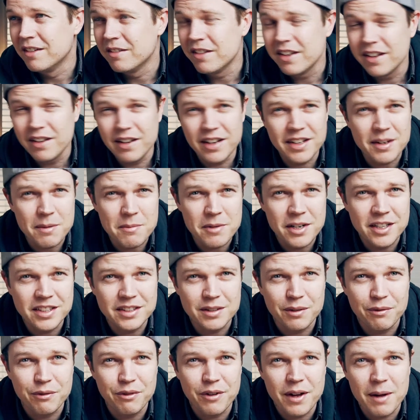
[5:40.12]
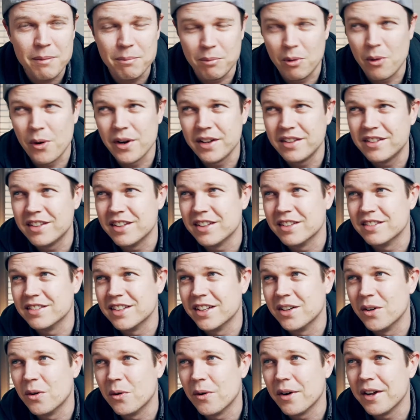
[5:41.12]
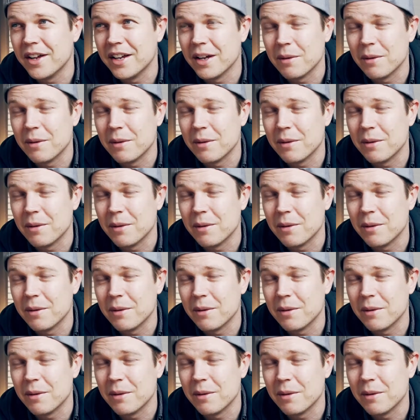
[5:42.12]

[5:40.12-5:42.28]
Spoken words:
I mean, it's a fair point in a way.